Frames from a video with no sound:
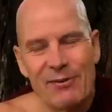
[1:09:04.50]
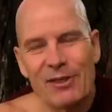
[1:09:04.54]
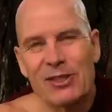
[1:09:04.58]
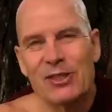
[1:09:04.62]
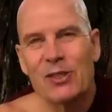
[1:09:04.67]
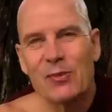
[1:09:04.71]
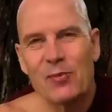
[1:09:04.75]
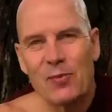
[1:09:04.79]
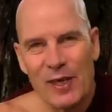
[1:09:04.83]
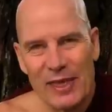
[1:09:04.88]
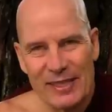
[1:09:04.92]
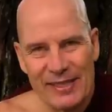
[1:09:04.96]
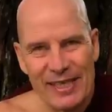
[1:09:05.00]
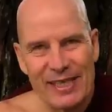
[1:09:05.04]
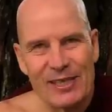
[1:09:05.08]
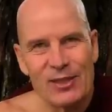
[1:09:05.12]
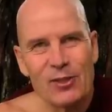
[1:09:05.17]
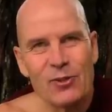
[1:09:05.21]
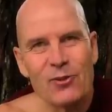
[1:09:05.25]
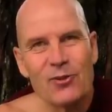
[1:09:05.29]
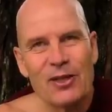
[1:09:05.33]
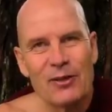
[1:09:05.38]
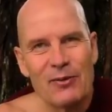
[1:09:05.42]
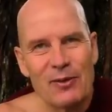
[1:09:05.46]
it was a place I
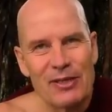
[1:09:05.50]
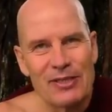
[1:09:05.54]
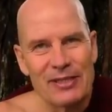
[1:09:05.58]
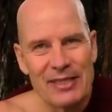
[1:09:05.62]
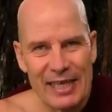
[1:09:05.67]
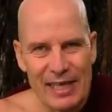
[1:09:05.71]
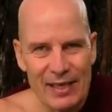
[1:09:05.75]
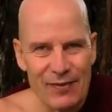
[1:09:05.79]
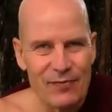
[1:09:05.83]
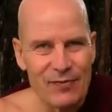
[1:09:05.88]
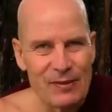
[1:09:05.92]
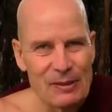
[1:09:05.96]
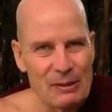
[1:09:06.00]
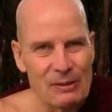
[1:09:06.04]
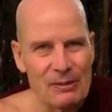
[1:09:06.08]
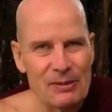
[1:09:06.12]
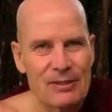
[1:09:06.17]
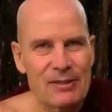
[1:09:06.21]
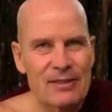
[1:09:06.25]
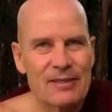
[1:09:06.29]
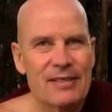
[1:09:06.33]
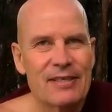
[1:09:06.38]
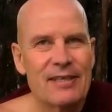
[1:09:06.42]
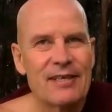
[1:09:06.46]
knew there was
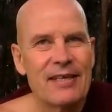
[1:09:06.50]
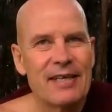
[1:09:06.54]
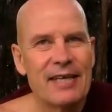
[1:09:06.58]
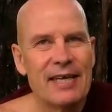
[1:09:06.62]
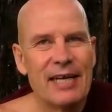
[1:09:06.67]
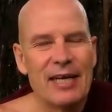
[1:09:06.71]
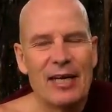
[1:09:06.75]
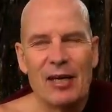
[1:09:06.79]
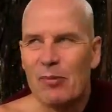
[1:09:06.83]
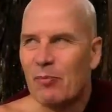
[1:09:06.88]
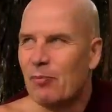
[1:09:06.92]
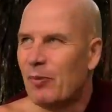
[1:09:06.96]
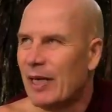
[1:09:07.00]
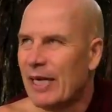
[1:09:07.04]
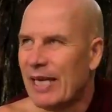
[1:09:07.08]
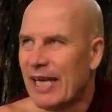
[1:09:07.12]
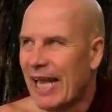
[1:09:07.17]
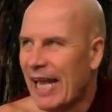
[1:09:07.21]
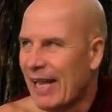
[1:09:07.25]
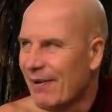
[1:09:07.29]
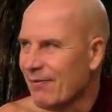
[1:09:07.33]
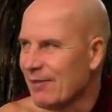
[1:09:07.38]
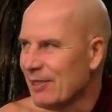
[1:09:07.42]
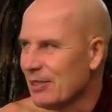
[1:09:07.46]
elephants, but I
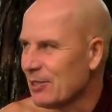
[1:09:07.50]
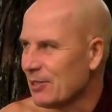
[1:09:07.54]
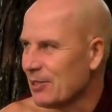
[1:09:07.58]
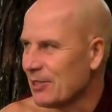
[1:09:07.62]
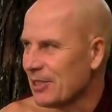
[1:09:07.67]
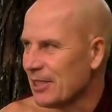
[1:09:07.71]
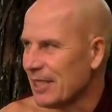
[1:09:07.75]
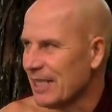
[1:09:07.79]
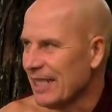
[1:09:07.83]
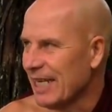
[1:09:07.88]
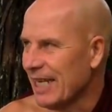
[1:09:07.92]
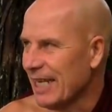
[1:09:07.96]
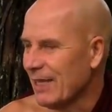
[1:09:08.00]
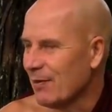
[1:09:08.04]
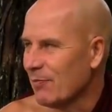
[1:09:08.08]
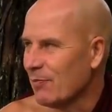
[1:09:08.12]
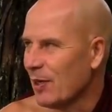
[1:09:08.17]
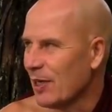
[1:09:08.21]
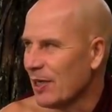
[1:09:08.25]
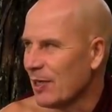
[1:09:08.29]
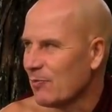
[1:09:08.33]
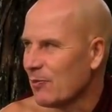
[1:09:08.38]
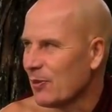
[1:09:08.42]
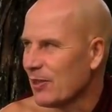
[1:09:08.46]
haven't seen
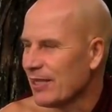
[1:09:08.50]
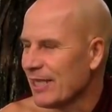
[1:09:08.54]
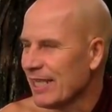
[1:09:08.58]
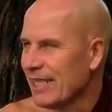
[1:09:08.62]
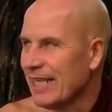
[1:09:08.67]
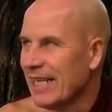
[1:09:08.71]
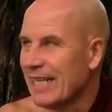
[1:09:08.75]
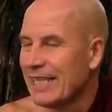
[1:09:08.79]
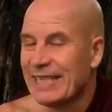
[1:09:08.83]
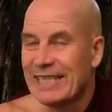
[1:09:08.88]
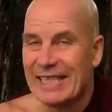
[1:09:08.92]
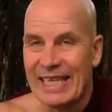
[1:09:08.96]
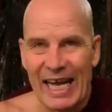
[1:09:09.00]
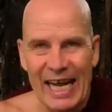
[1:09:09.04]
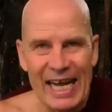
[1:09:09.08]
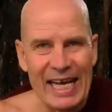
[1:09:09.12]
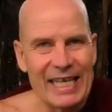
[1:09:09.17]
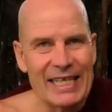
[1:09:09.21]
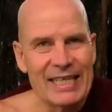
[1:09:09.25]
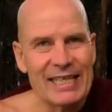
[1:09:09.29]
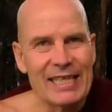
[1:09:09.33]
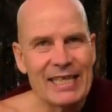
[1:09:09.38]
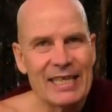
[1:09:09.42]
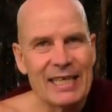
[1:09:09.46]
anybody. But then at
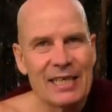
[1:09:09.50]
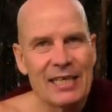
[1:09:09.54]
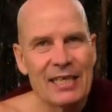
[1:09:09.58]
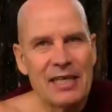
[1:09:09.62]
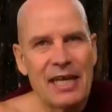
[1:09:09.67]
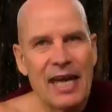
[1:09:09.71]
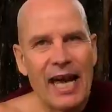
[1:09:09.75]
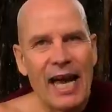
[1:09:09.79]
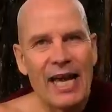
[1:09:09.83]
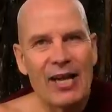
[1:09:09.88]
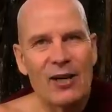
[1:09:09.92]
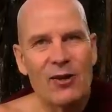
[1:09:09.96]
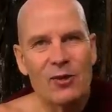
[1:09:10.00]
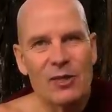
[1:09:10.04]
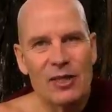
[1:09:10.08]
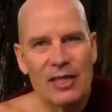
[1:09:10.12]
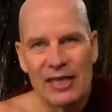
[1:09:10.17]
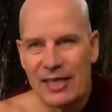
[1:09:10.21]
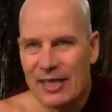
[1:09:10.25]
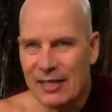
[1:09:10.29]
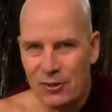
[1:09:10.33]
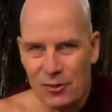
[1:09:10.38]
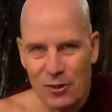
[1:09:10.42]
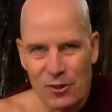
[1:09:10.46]
night, I could
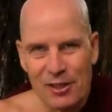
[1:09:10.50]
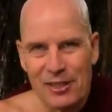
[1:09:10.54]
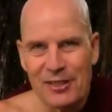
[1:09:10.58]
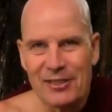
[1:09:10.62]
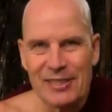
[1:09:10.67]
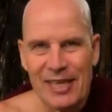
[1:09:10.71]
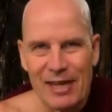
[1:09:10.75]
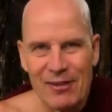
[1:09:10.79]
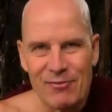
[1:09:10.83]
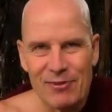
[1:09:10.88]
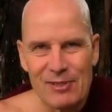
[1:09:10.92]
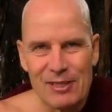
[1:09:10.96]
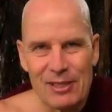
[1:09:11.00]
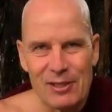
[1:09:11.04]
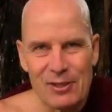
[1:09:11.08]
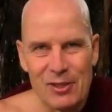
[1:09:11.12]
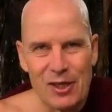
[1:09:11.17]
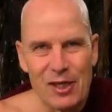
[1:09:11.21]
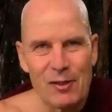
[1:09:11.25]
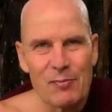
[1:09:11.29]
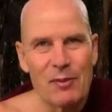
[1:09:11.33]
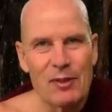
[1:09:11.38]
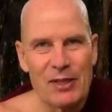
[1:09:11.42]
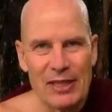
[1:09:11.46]
hear, there's all these sounds in the
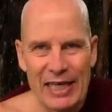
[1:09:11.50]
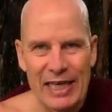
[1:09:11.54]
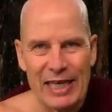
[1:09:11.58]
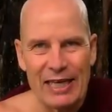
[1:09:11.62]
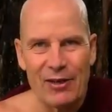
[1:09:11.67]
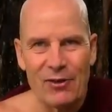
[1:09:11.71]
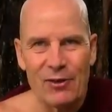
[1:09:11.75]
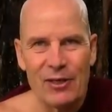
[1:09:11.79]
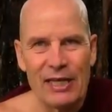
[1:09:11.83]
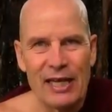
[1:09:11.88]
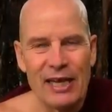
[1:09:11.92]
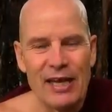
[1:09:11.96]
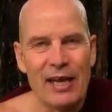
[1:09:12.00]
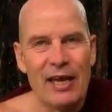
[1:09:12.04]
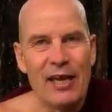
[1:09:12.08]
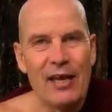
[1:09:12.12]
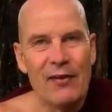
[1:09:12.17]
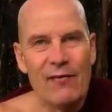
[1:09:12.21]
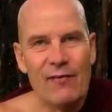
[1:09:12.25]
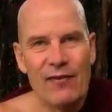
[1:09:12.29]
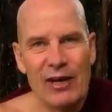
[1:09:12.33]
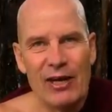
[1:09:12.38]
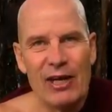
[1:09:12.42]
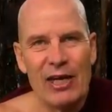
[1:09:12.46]
jungle, but then I could hear
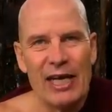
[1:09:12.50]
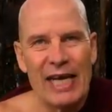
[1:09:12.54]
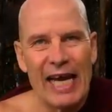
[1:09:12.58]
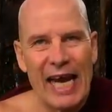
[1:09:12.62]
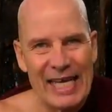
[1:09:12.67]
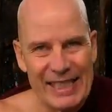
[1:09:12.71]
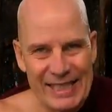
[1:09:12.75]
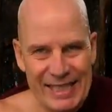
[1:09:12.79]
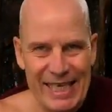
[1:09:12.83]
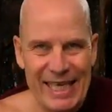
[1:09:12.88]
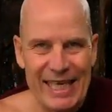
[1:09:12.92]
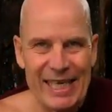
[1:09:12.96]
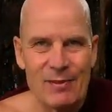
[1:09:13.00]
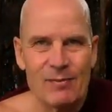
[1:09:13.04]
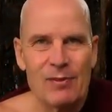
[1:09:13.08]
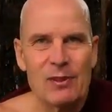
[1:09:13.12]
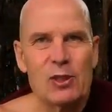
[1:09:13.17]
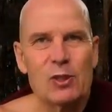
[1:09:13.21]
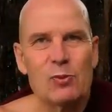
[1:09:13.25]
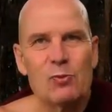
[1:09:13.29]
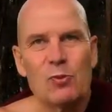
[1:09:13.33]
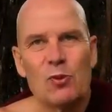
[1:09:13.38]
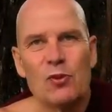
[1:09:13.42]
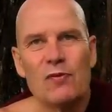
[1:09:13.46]
very large
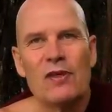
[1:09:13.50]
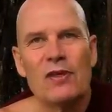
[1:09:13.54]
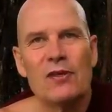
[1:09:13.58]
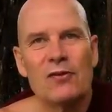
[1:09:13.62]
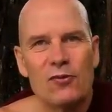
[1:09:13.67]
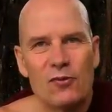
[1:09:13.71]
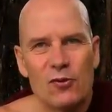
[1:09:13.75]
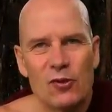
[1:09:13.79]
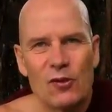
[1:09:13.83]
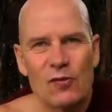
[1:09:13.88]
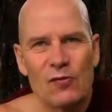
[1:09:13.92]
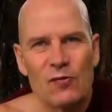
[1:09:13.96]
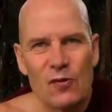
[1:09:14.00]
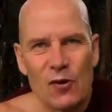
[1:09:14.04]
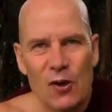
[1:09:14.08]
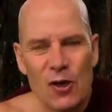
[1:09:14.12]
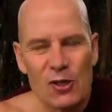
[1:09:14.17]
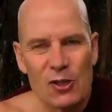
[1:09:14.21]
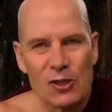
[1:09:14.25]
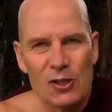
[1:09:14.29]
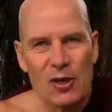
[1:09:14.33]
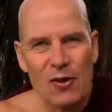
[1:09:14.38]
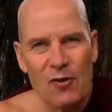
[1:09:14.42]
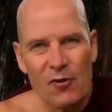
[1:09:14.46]
animals moving through the
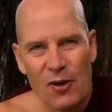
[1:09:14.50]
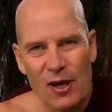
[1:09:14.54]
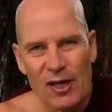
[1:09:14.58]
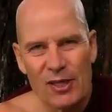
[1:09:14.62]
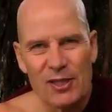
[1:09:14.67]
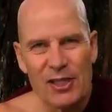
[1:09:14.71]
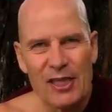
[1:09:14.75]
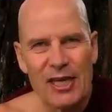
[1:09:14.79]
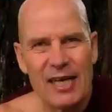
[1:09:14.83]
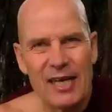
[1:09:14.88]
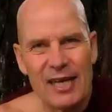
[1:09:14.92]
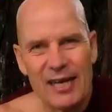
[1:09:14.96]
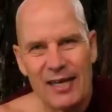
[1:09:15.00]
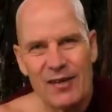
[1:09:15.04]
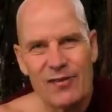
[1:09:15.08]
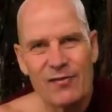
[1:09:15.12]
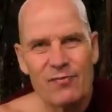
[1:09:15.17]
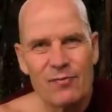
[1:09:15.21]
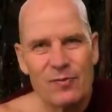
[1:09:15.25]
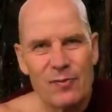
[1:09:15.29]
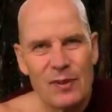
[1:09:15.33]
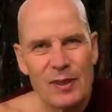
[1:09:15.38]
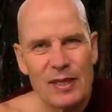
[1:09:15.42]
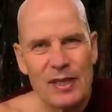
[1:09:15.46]
forest, crushing a lot
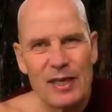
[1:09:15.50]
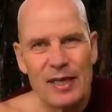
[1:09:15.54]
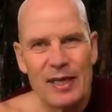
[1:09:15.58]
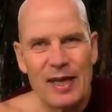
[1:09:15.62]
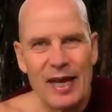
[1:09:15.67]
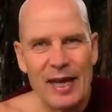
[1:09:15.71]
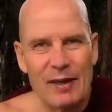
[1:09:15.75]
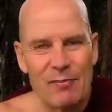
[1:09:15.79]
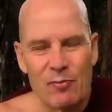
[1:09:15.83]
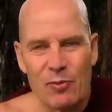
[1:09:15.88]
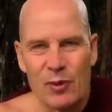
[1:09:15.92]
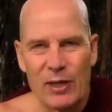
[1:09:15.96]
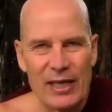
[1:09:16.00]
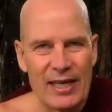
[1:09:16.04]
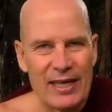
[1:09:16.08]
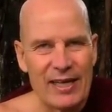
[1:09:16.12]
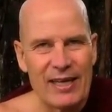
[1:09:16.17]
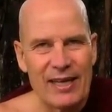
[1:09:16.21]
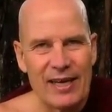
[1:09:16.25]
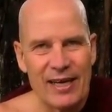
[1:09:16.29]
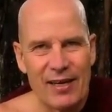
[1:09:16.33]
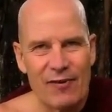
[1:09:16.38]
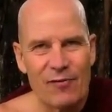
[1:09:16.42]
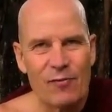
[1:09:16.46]
of, and
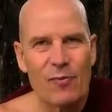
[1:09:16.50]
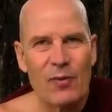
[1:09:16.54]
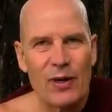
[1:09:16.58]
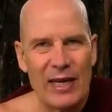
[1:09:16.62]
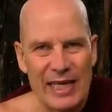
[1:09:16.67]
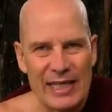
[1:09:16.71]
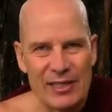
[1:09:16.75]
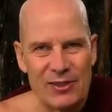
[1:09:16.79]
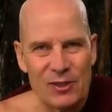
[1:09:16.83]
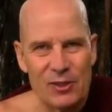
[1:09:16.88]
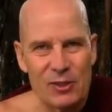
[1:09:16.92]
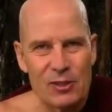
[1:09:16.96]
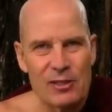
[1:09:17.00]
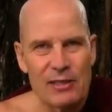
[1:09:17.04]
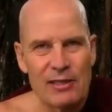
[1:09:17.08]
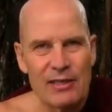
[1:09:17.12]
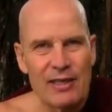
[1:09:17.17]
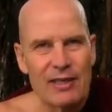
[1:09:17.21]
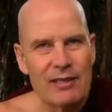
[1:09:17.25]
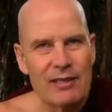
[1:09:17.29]
breaking a lot of branches.